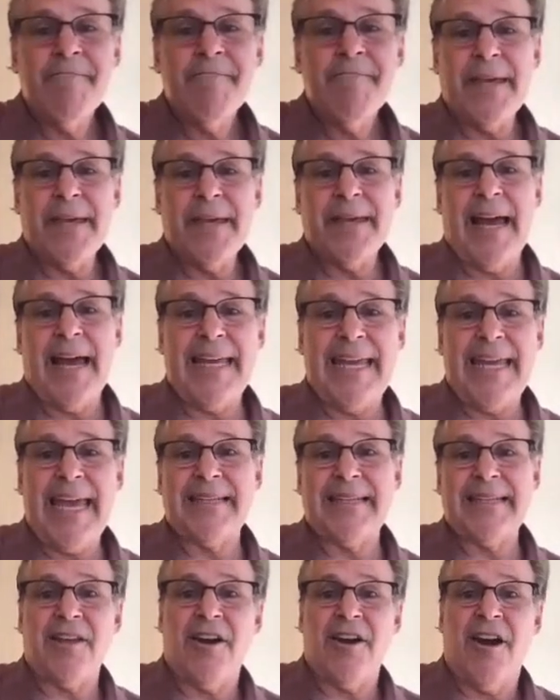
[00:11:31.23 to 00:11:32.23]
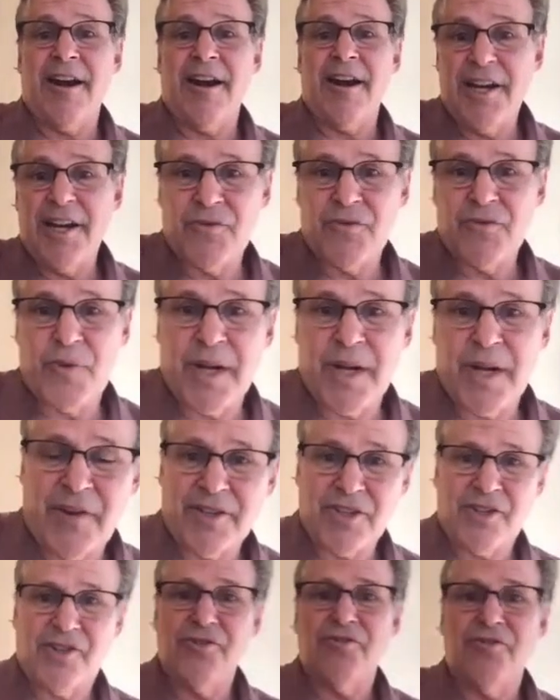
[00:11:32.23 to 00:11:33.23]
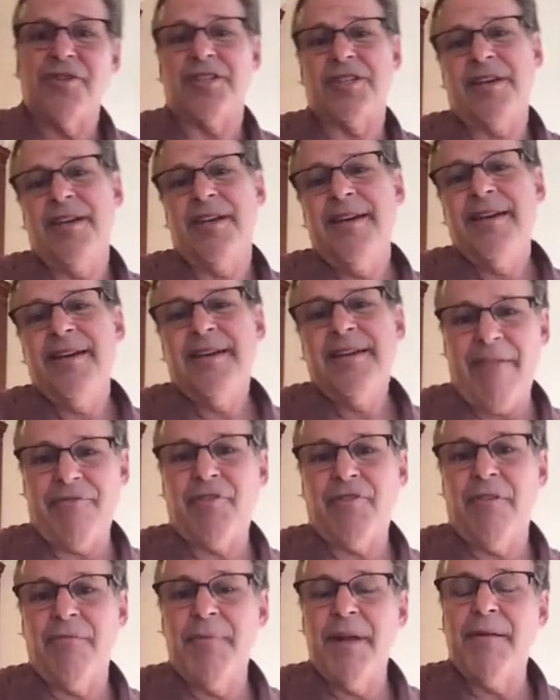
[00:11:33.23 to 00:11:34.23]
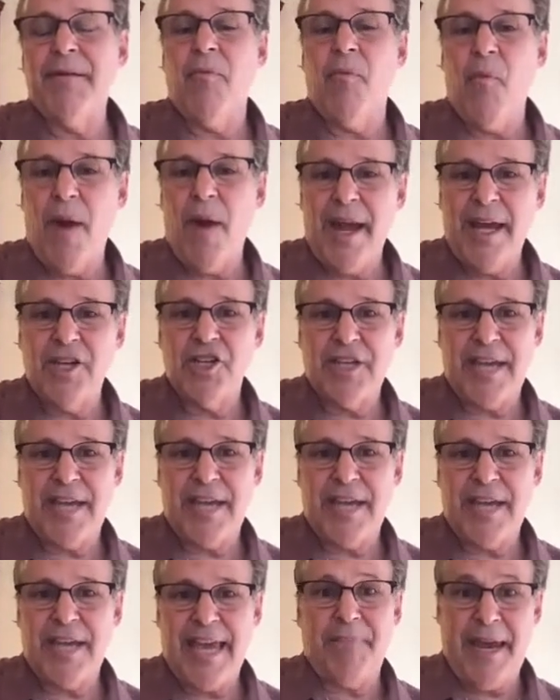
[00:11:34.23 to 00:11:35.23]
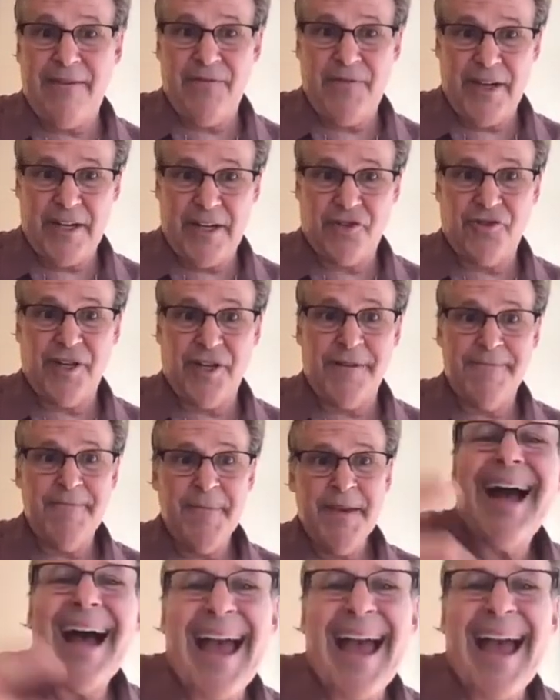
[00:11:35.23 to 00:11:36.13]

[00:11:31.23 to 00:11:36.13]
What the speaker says: It kind of gets at the heart. Here's one of our students after the minimum wage campaign victory.